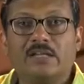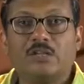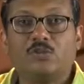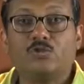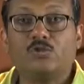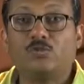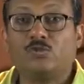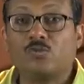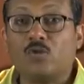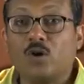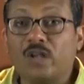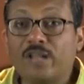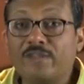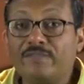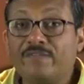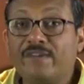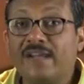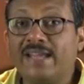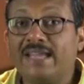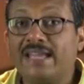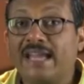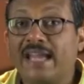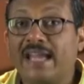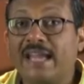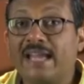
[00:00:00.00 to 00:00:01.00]
To
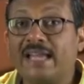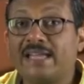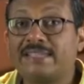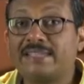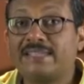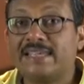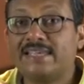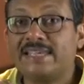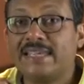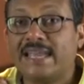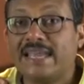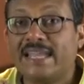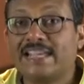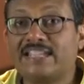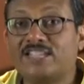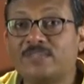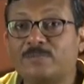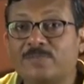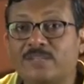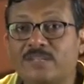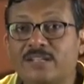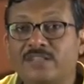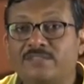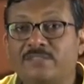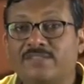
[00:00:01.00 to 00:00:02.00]
qualify as an
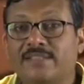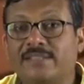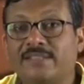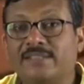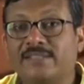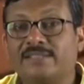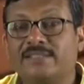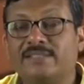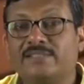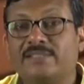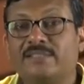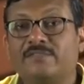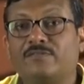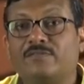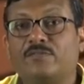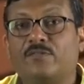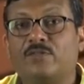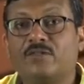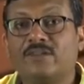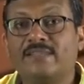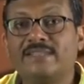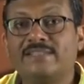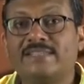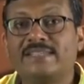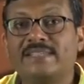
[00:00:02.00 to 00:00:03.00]
expert witness, the
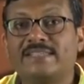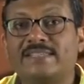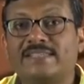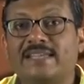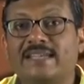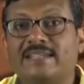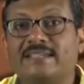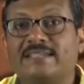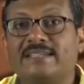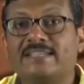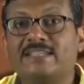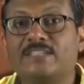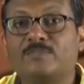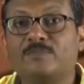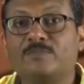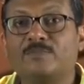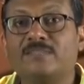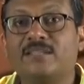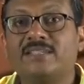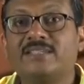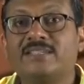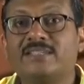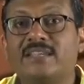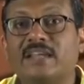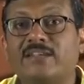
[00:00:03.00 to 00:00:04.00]
forensic scientist
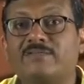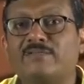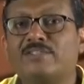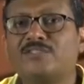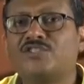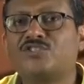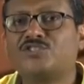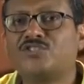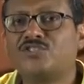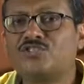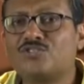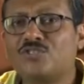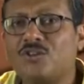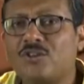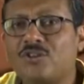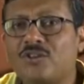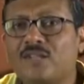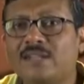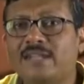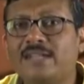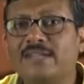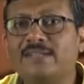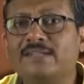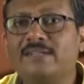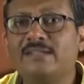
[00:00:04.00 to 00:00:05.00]
must have a
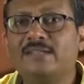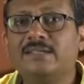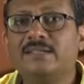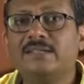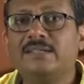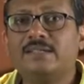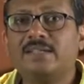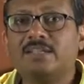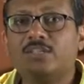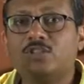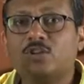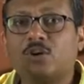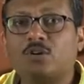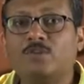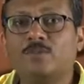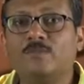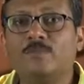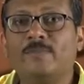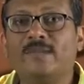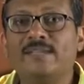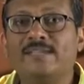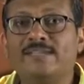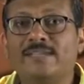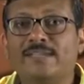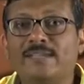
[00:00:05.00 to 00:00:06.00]
solid
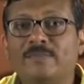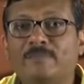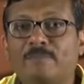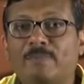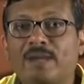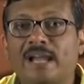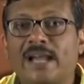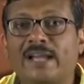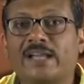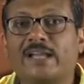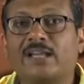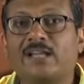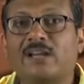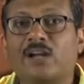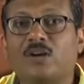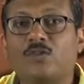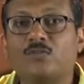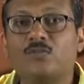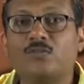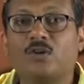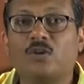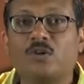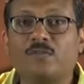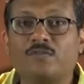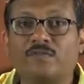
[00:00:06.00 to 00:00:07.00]
documented
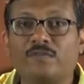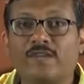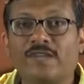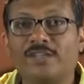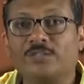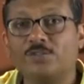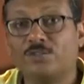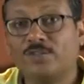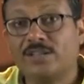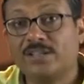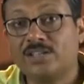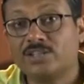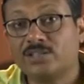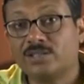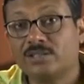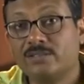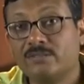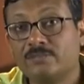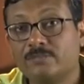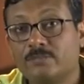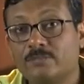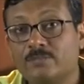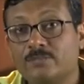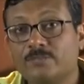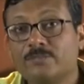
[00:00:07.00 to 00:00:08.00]
background of education,
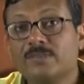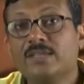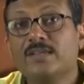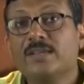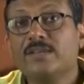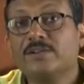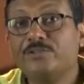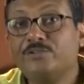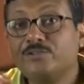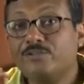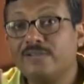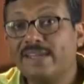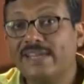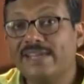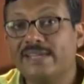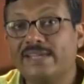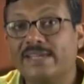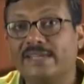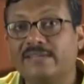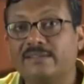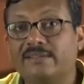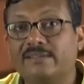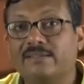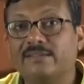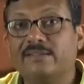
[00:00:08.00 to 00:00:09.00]

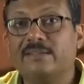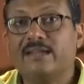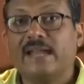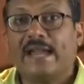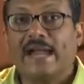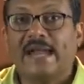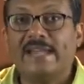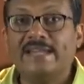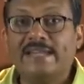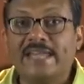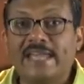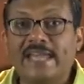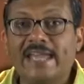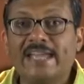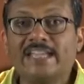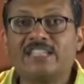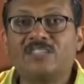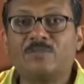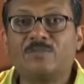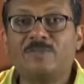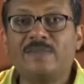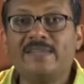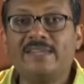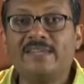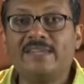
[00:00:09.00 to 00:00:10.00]
training, and
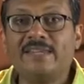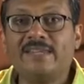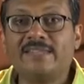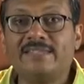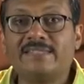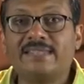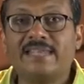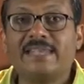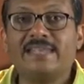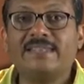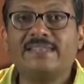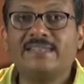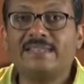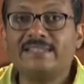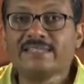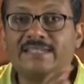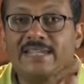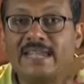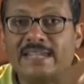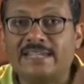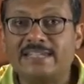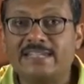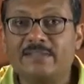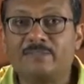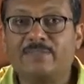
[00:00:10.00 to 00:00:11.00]
experience in the
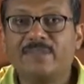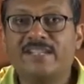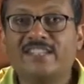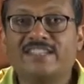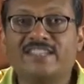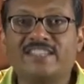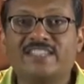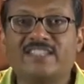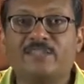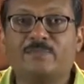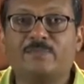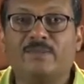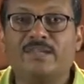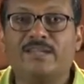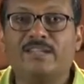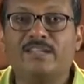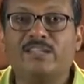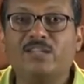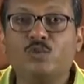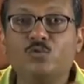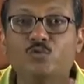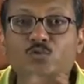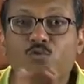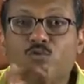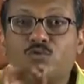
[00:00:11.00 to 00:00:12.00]
scientific discipline
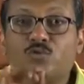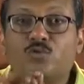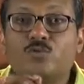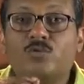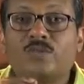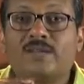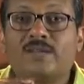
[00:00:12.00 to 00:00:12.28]
used to